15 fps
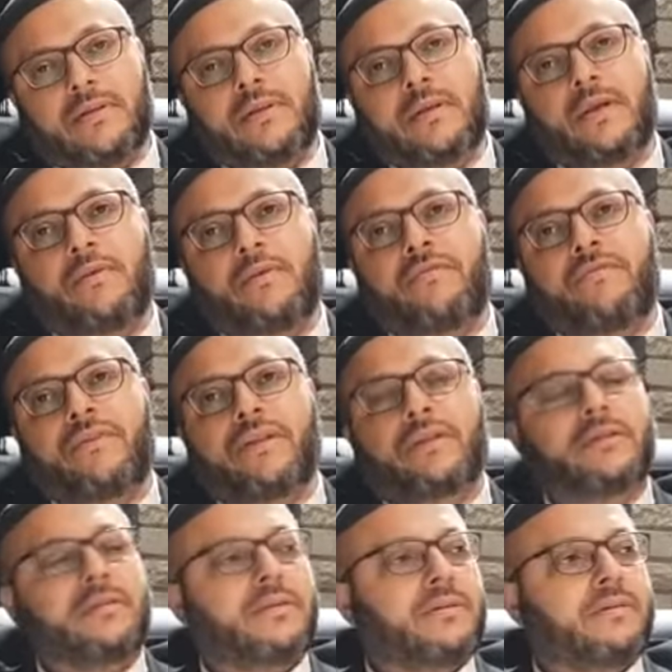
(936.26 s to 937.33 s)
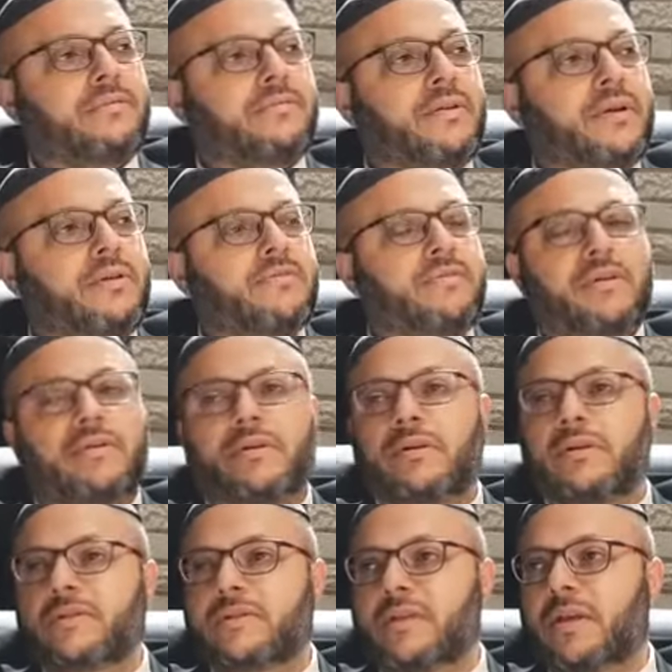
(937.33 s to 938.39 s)
he felt very,
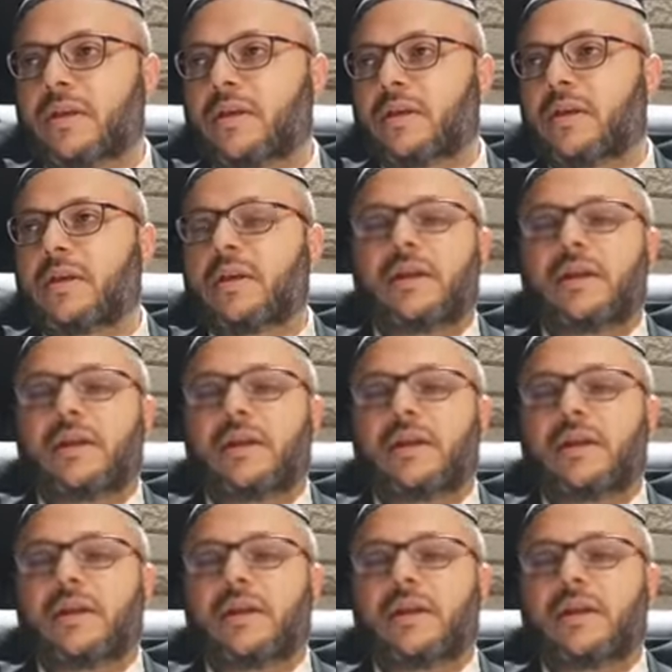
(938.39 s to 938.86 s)
very sick.